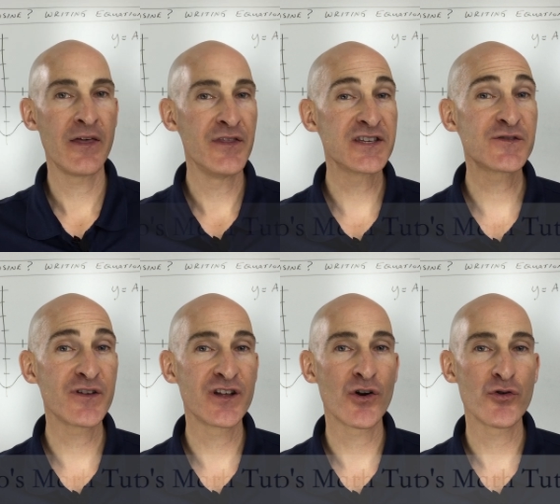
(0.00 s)
In this
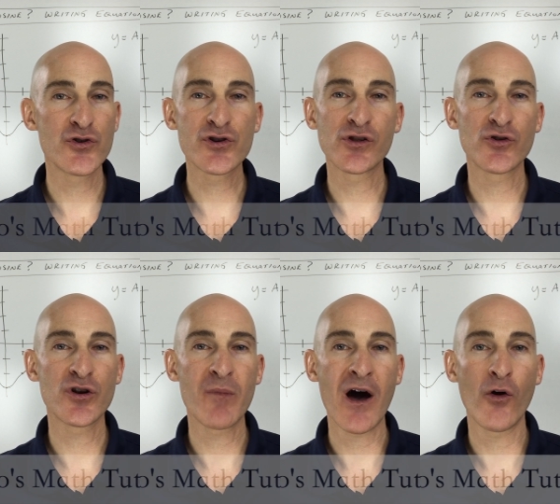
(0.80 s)
video, you're going to
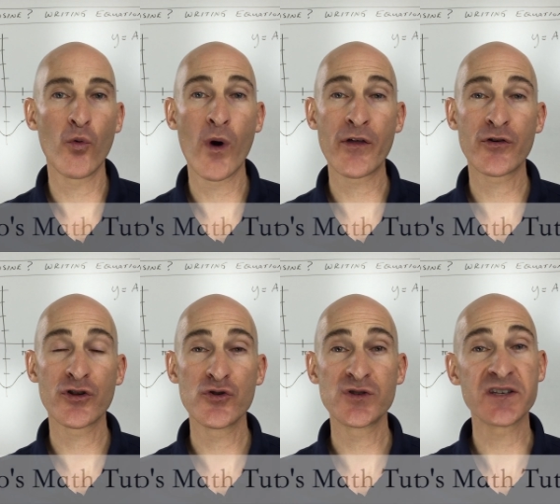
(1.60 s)
learn about whether to
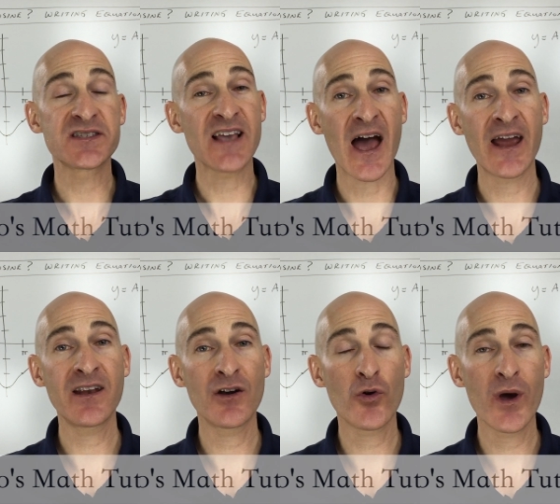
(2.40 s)
use a
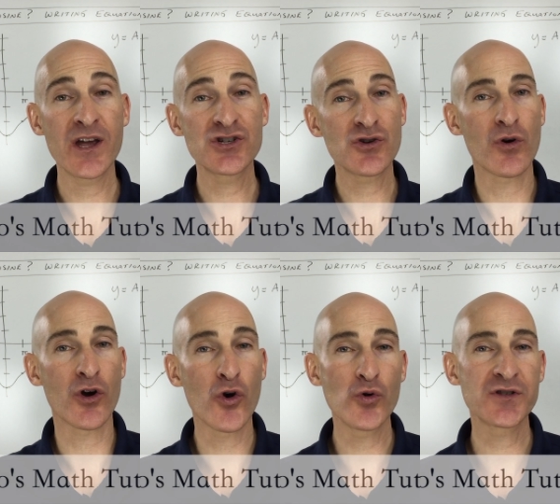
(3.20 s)
sine equation or a
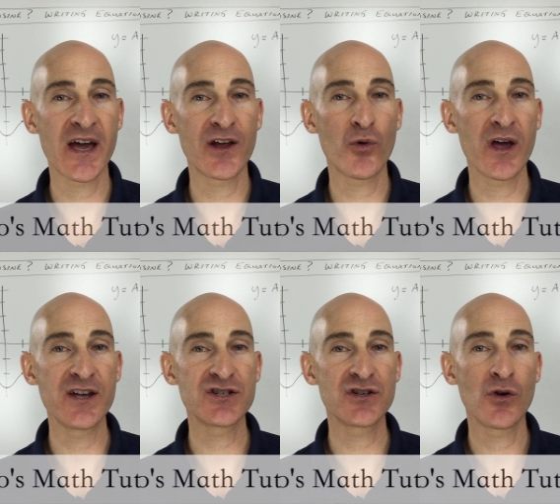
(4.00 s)
cosine
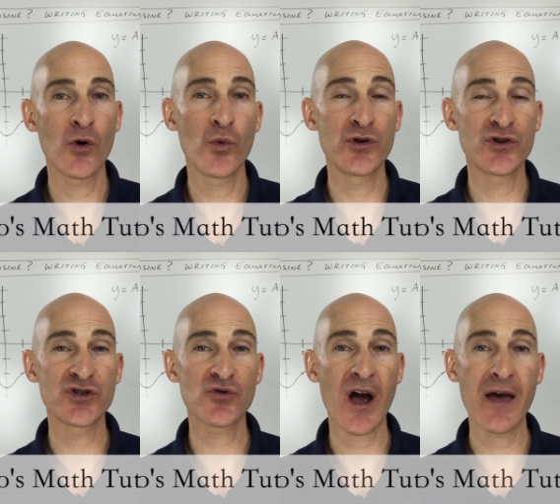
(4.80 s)
equation when you're
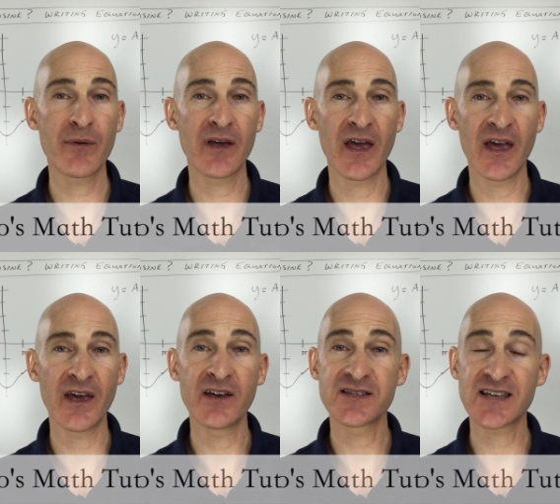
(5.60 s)
describing
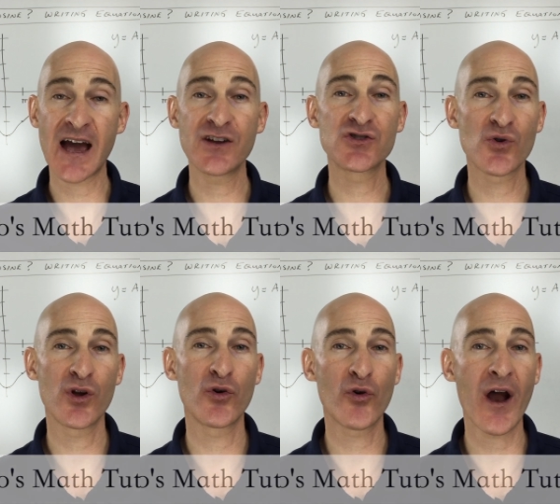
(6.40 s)
a
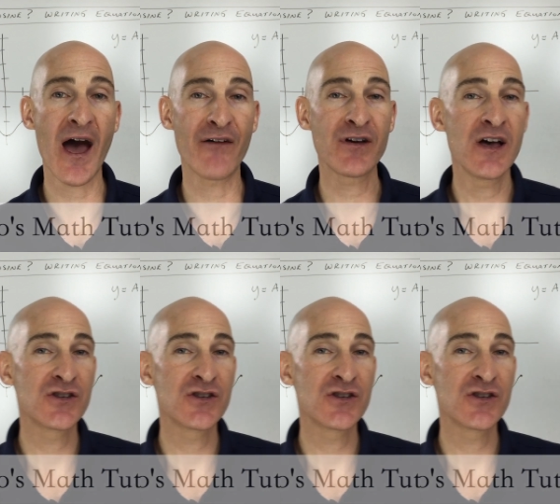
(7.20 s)
sinusoidal graph.